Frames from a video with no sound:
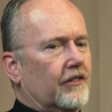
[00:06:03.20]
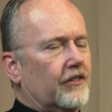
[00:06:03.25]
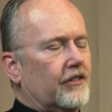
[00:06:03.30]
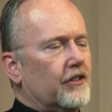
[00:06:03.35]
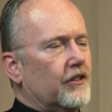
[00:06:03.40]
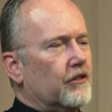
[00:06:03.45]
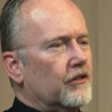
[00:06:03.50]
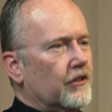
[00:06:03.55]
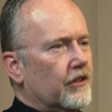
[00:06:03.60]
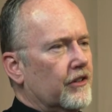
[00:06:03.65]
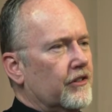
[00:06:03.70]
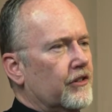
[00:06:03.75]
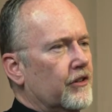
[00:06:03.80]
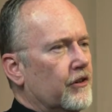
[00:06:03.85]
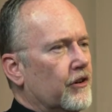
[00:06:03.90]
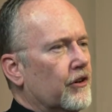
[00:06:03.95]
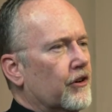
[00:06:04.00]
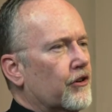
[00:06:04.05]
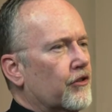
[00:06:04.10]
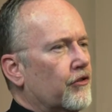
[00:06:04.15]
still
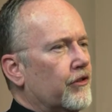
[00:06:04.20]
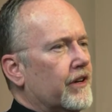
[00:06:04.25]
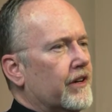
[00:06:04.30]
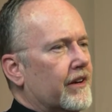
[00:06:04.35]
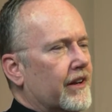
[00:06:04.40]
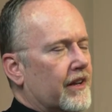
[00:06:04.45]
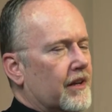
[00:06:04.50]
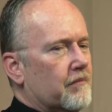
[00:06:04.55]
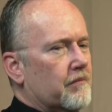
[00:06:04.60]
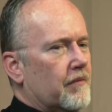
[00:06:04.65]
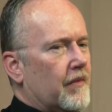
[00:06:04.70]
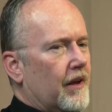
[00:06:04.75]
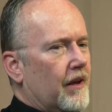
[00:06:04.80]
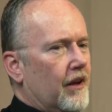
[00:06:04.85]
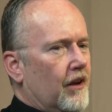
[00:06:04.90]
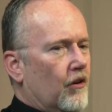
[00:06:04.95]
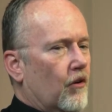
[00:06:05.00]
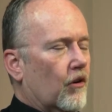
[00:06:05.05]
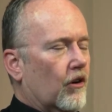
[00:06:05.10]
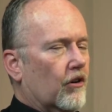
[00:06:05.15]
continue to treat him
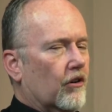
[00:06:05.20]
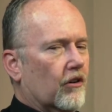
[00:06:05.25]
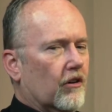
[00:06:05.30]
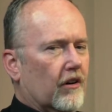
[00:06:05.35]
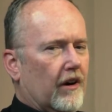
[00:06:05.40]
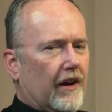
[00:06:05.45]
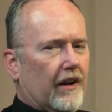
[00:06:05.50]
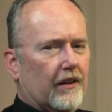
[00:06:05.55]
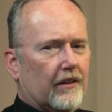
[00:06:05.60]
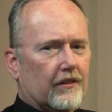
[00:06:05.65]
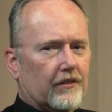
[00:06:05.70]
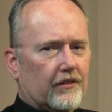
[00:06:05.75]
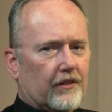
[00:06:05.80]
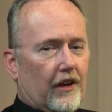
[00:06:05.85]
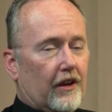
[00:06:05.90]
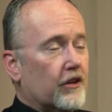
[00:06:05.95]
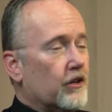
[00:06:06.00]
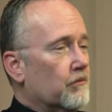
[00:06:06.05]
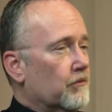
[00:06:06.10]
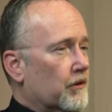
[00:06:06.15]
or her as
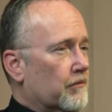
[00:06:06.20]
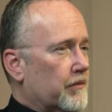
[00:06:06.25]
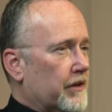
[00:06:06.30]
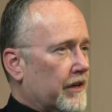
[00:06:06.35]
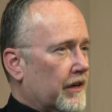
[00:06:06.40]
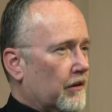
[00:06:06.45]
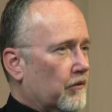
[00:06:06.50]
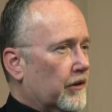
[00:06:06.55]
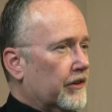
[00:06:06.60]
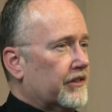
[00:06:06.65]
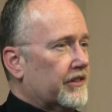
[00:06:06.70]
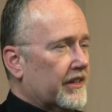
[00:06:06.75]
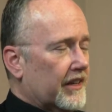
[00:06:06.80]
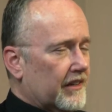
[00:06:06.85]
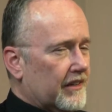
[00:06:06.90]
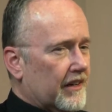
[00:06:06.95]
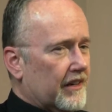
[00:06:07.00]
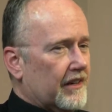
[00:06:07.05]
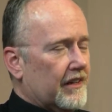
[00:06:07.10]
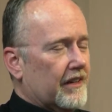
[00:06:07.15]
a human being with
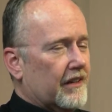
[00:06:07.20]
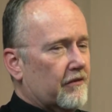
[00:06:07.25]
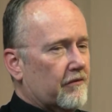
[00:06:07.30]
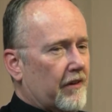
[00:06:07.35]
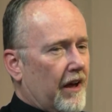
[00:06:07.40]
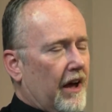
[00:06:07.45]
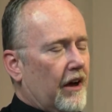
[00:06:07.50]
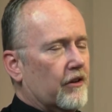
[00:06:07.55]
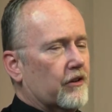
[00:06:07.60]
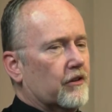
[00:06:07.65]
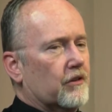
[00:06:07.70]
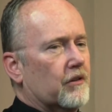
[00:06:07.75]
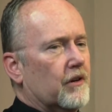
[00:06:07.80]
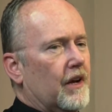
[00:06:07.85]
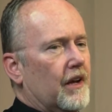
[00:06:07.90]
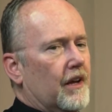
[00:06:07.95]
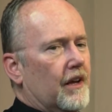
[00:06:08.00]
dignity and value?